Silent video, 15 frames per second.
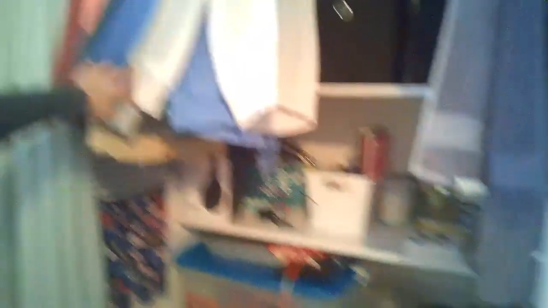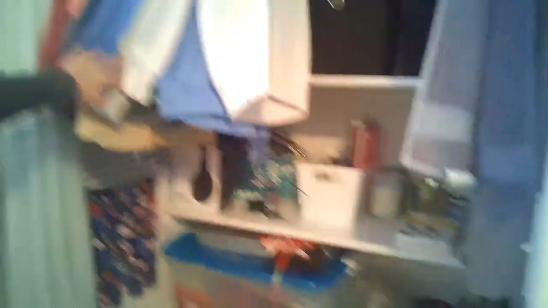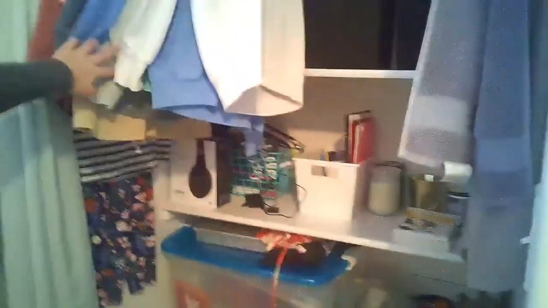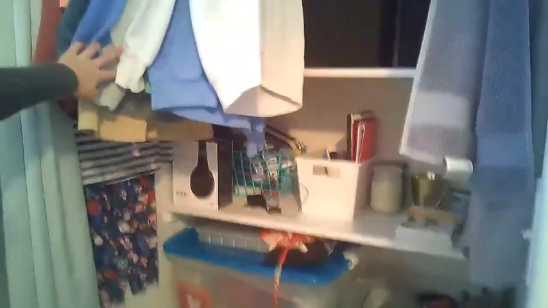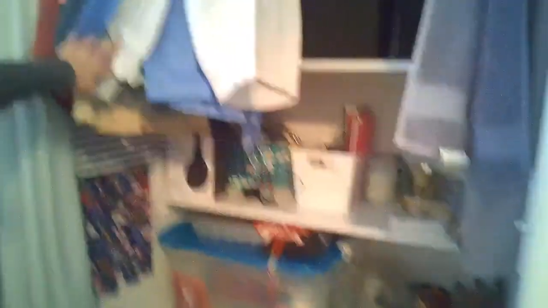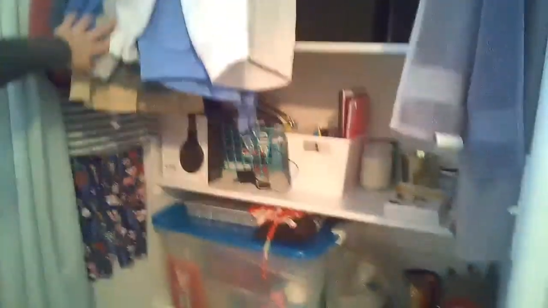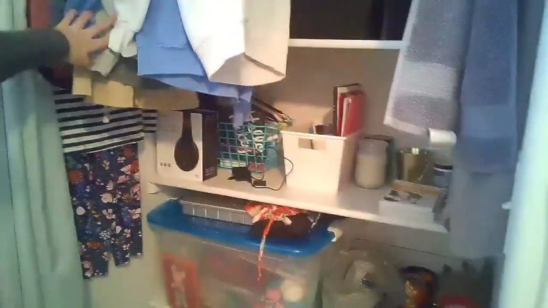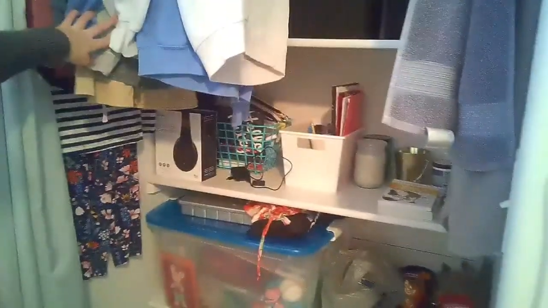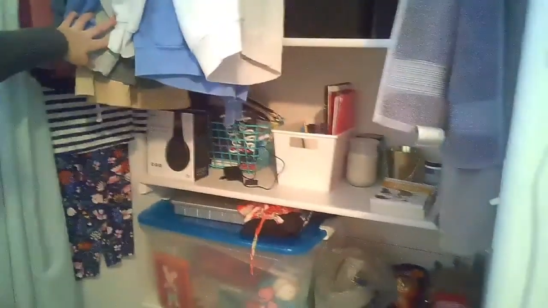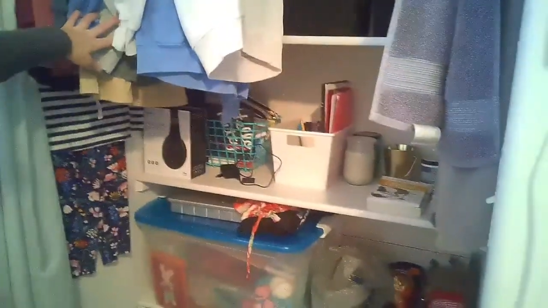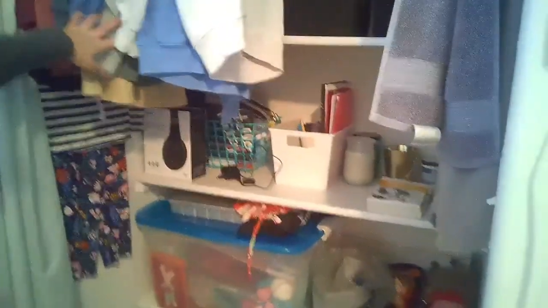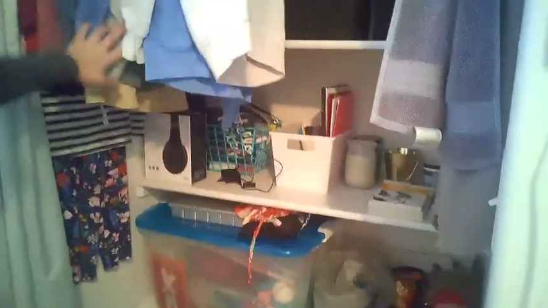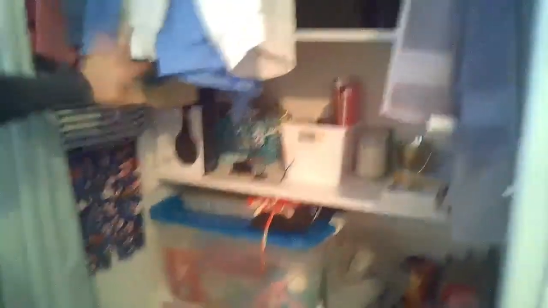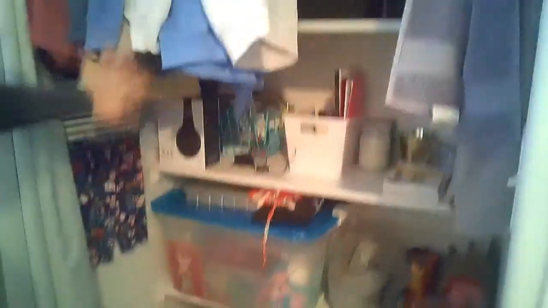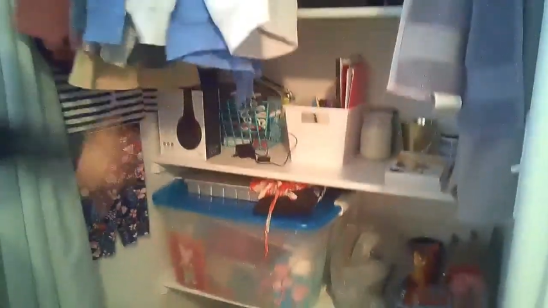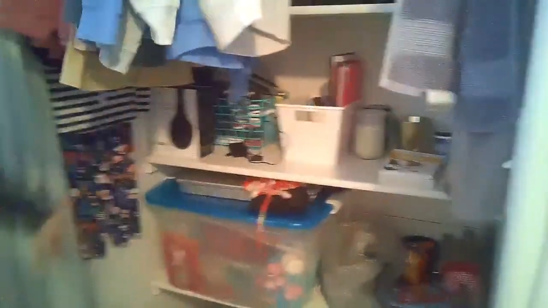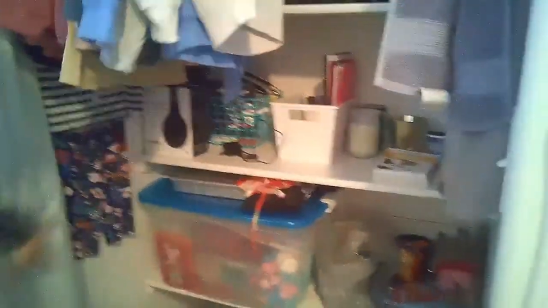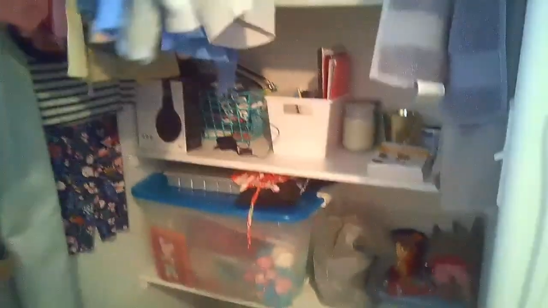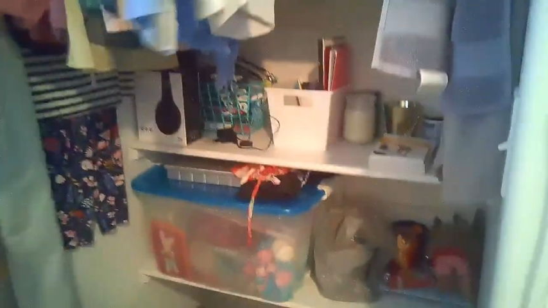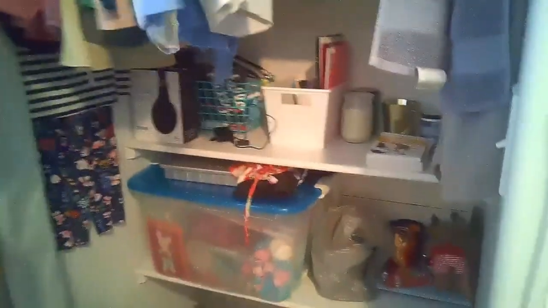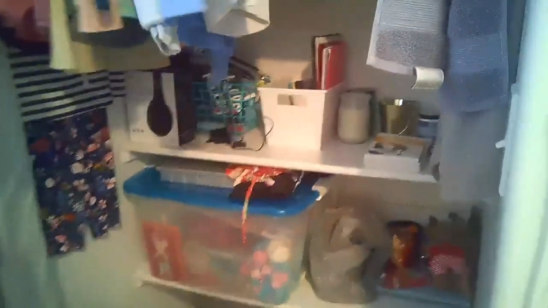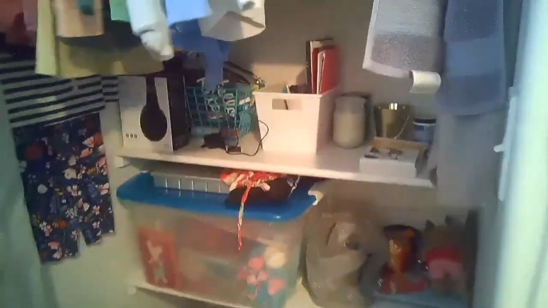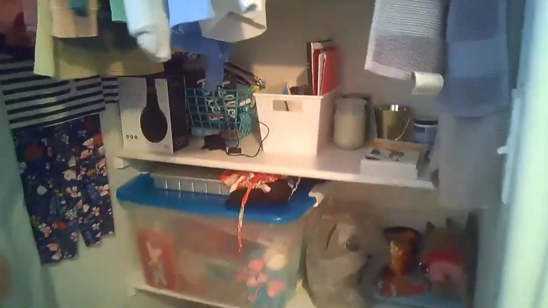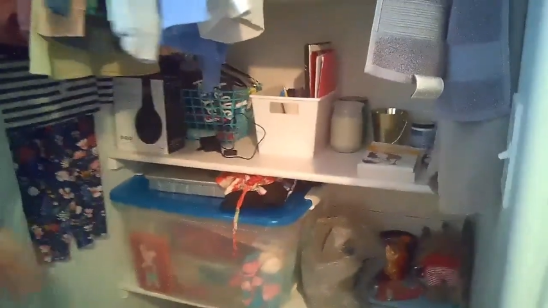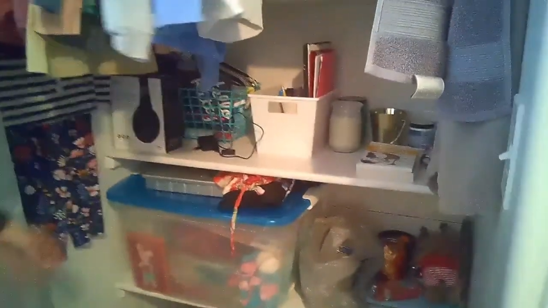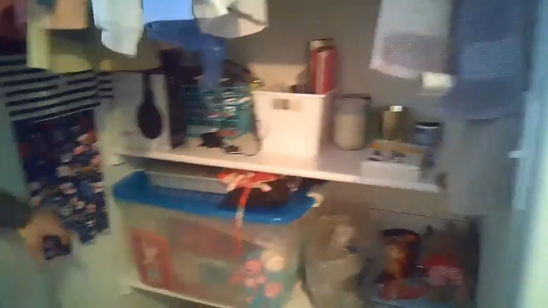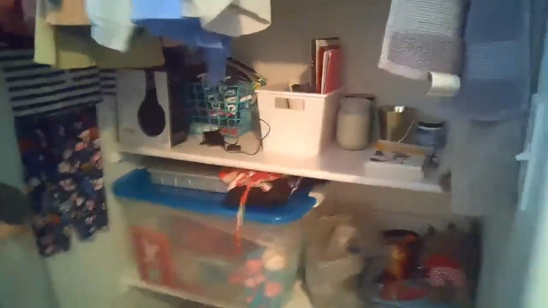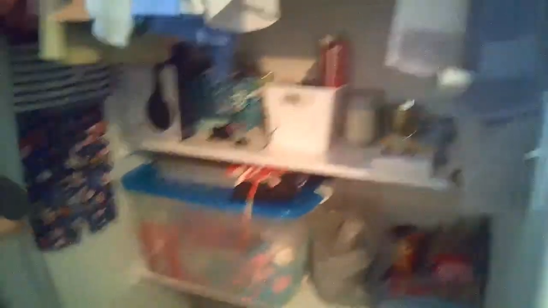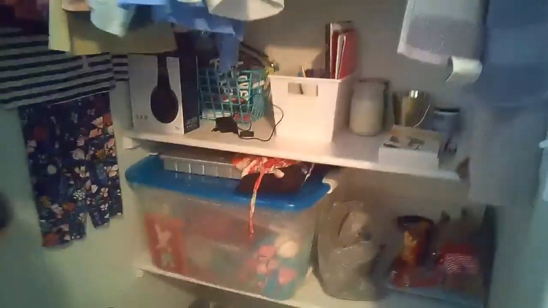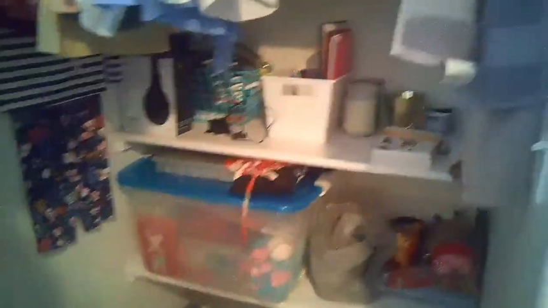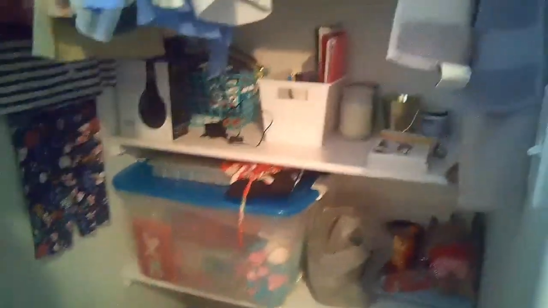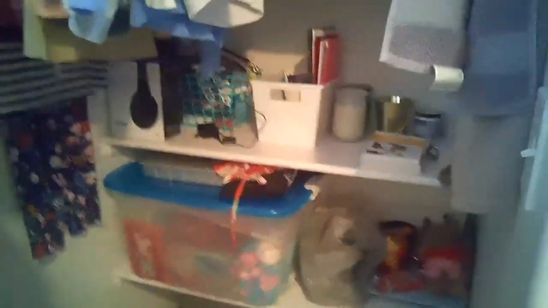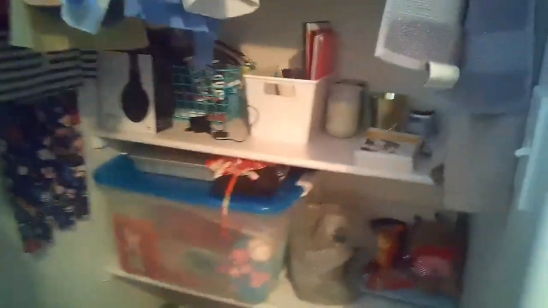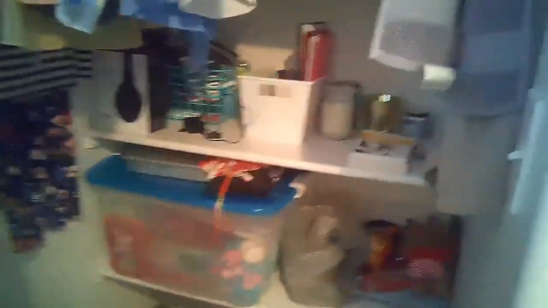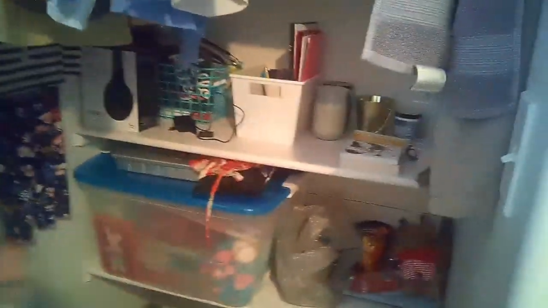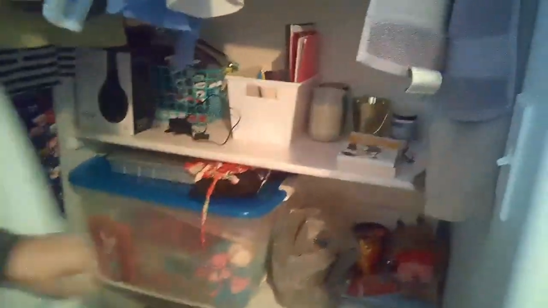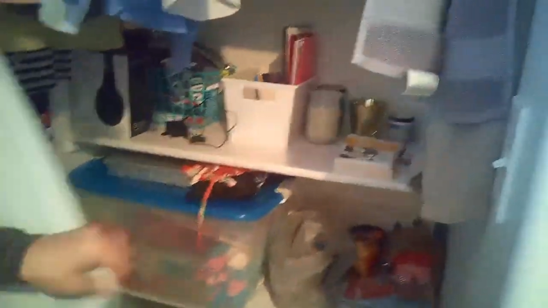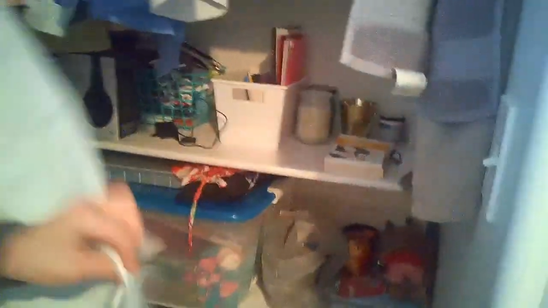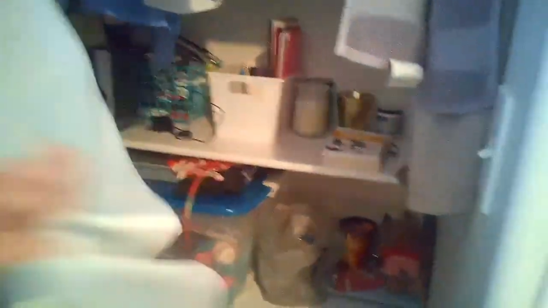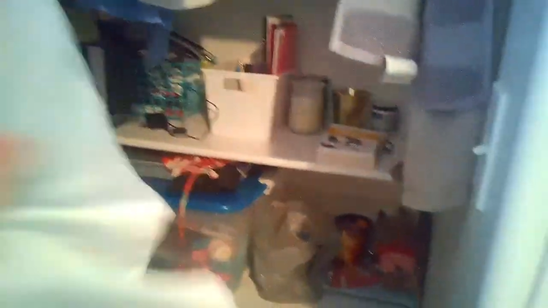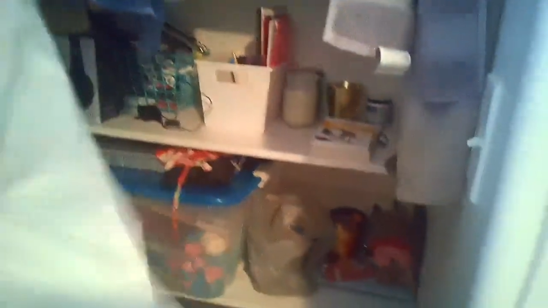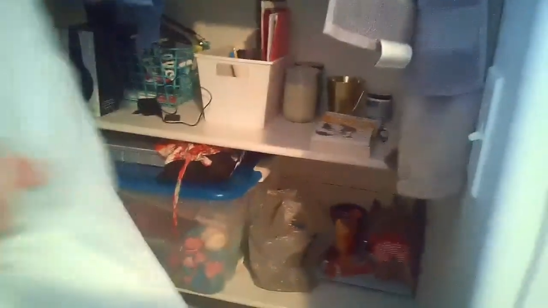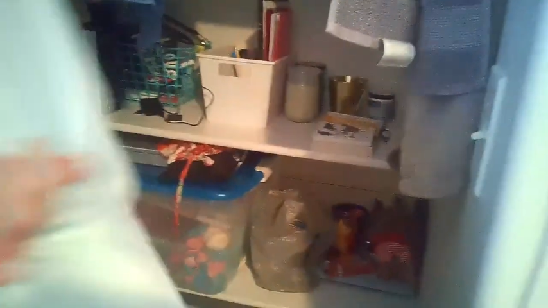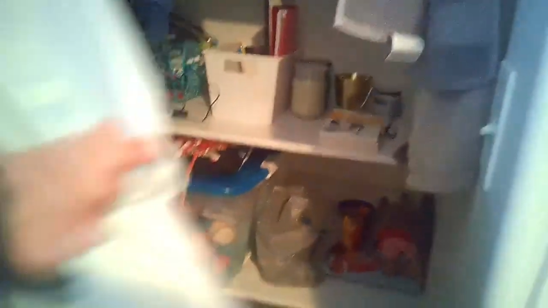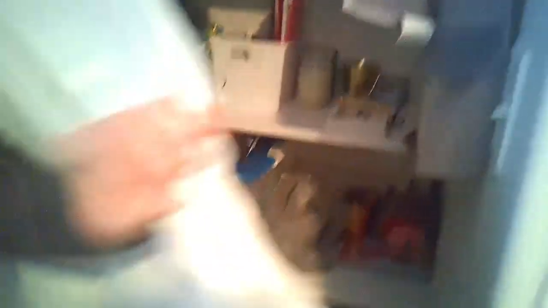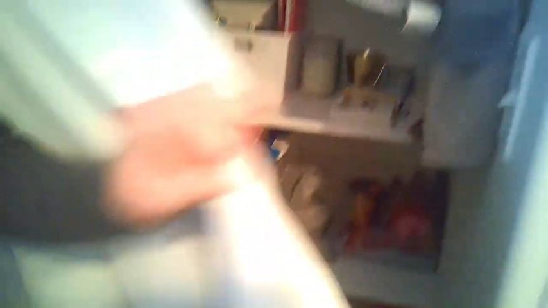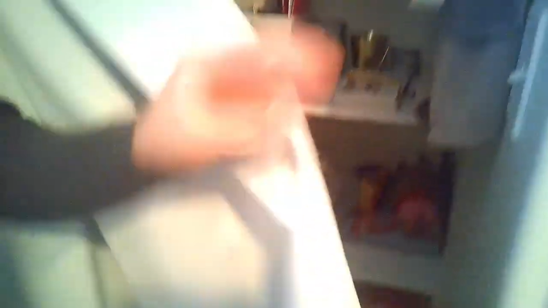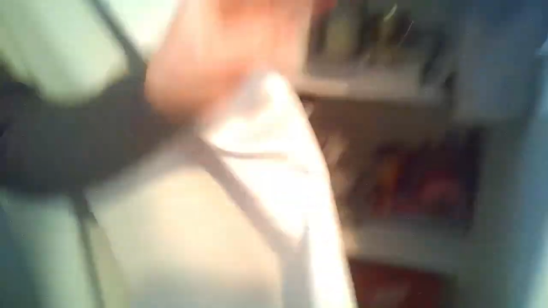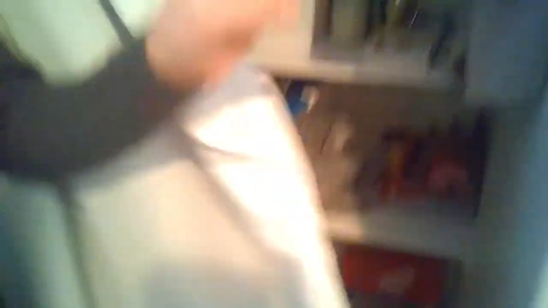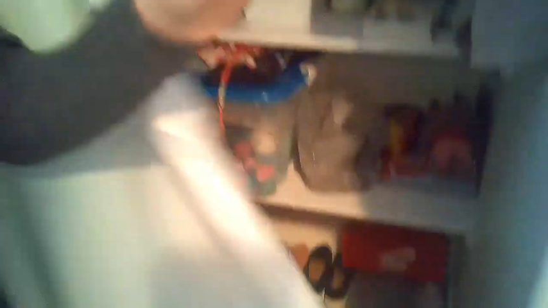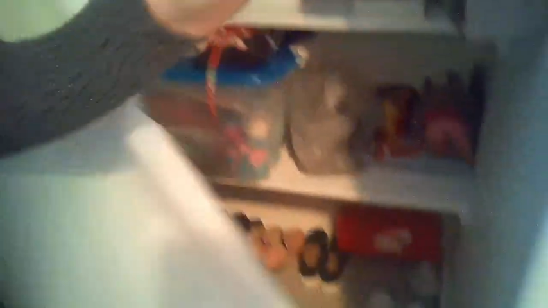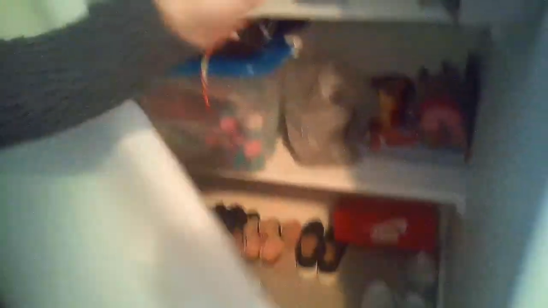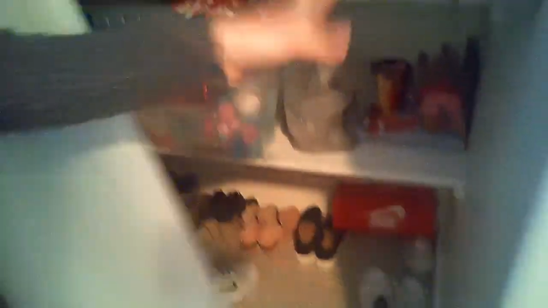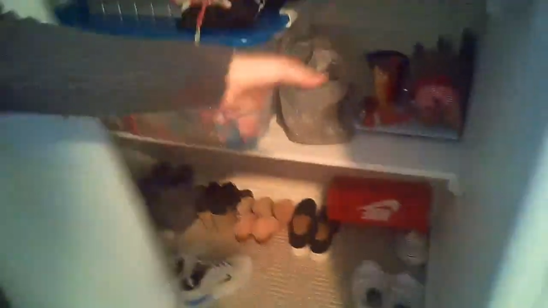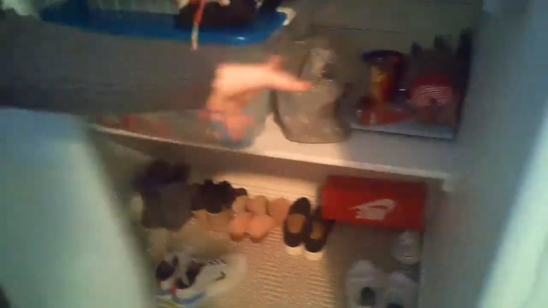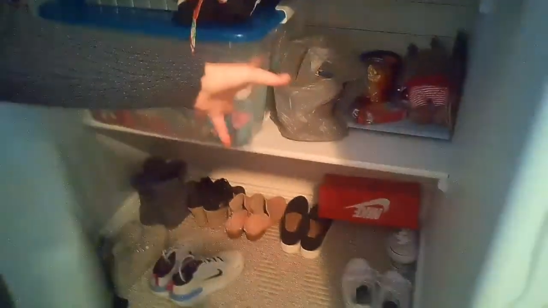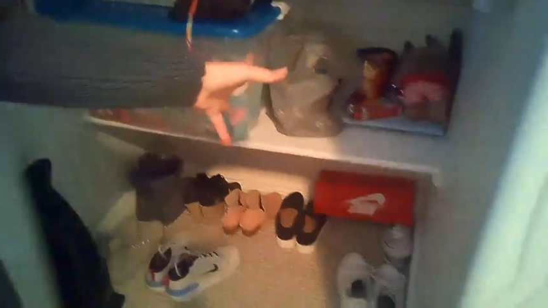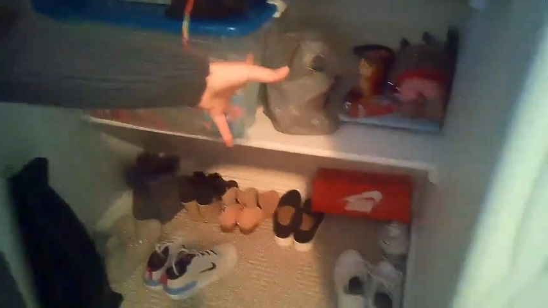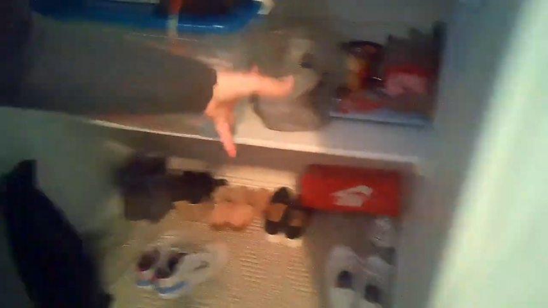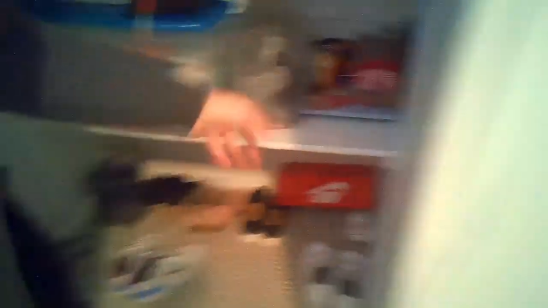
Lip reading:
Nobody's mouth can be seen.